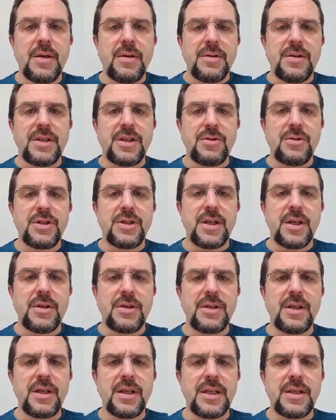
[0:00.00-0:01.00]
These
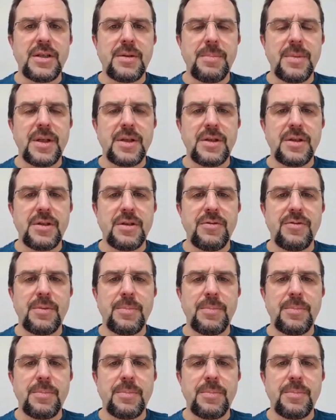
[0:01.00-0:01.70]
results are independent of